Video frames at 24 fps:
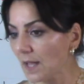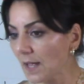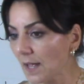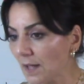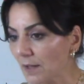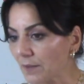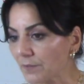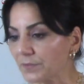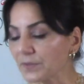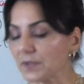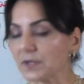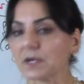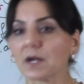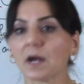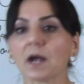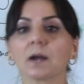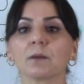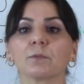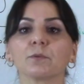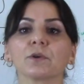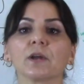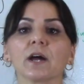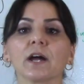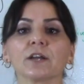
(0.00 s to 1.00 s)
healthy
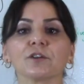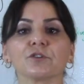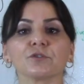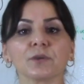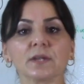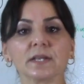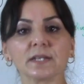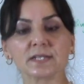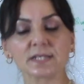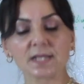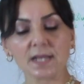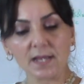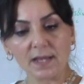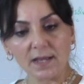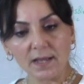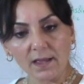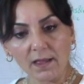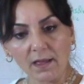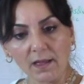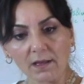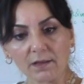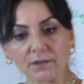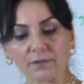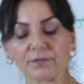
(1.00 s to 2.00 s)
carbohydrates,
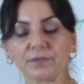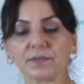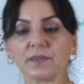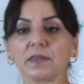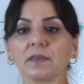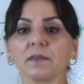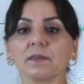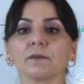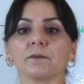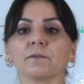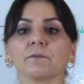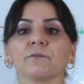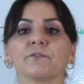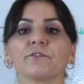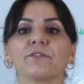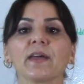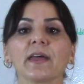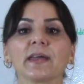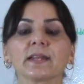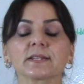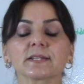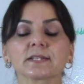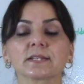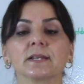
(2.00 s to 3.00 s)
healthy
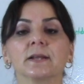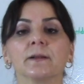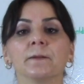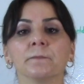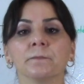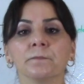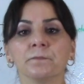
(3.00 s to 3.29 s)
fats.